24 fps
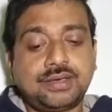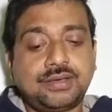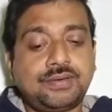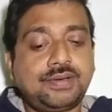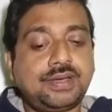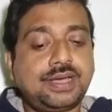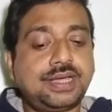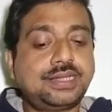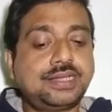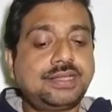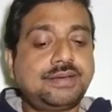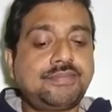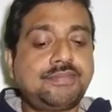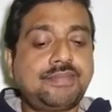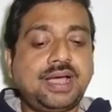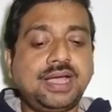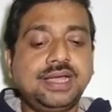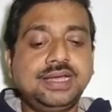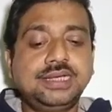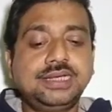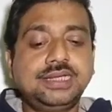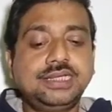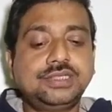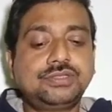where the
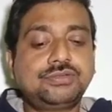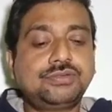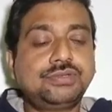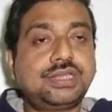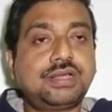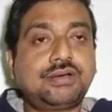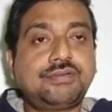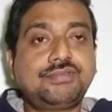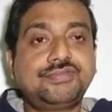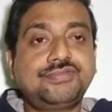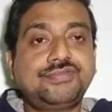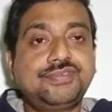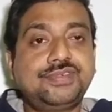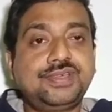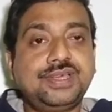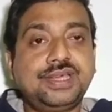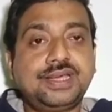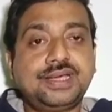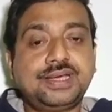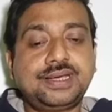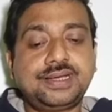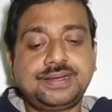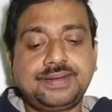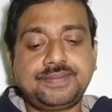mind is without
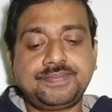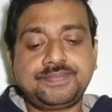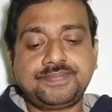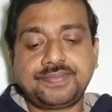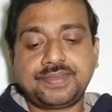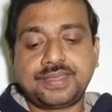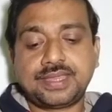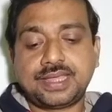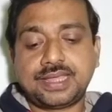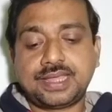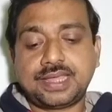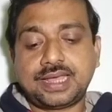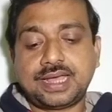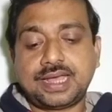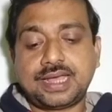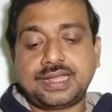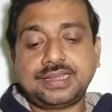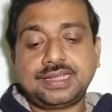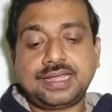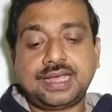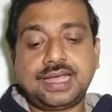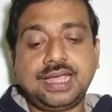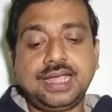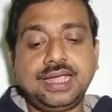fear
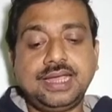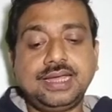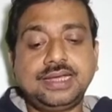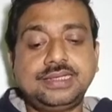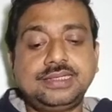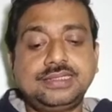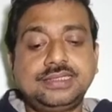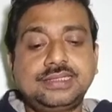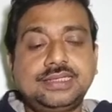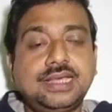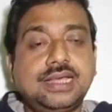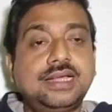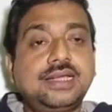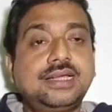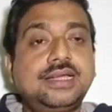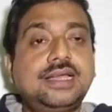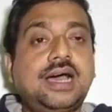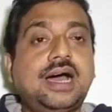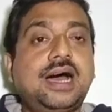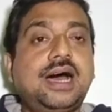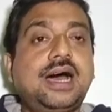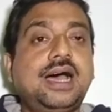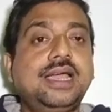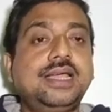and the head is held
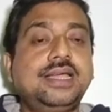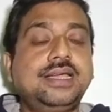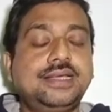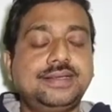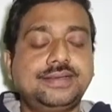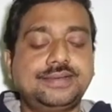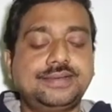high.